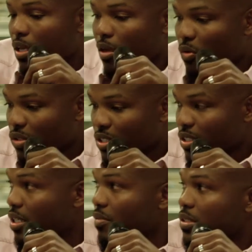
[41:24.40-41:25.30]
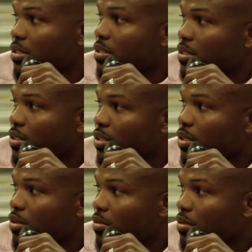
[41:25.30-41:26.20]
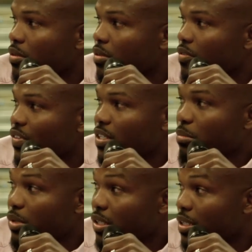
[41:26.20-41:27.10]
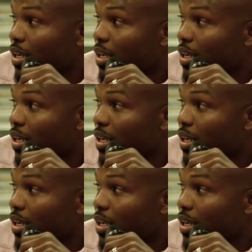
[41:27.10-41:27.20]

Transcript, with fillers: And wants to give us, you know, $50 million,